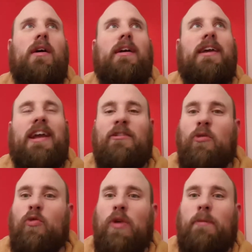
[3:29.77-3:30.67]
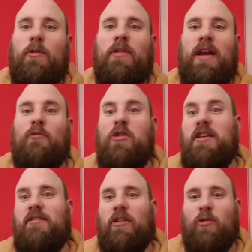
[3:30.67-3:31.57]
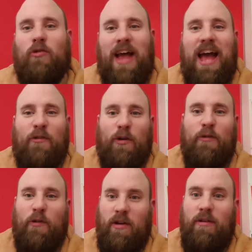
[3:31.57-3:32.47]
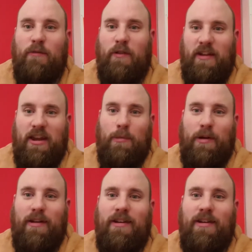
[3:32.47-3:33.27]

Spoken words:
get to grips with it and really start to cause havoc for the enemy.